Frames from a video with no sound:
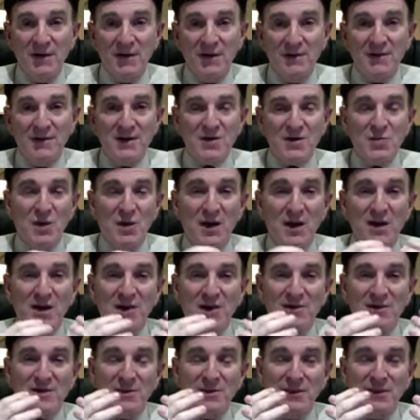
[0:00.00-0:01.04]
This way it
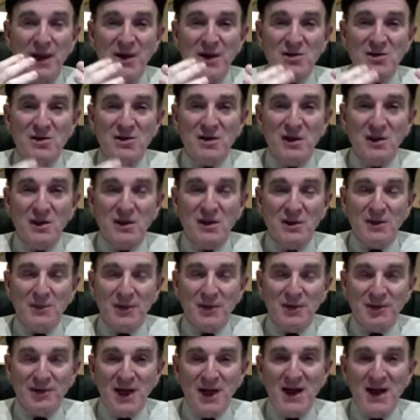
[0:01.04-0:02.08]
gives the patient a little bit of
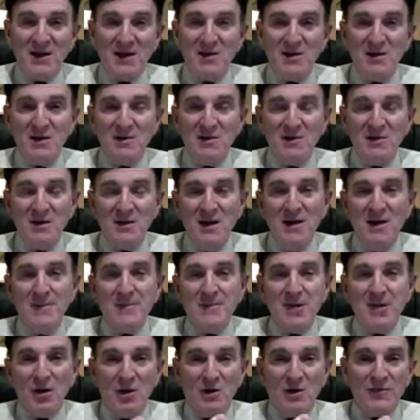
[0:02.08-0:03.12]
latitude. You
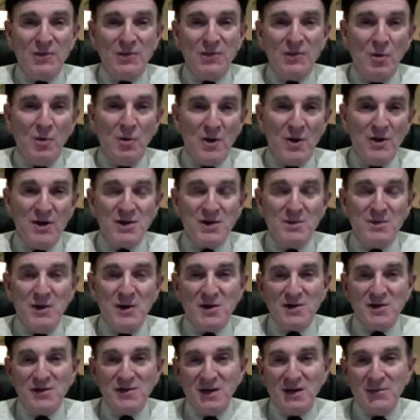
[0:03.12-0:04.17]
don't have to worry as much
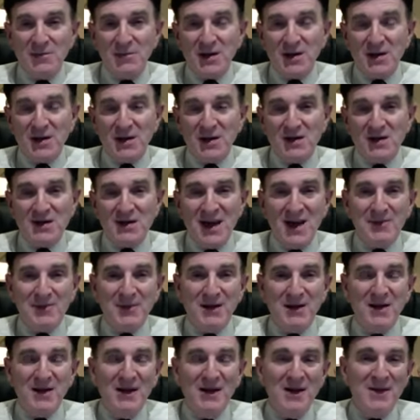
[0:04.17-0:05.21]
if something does happen.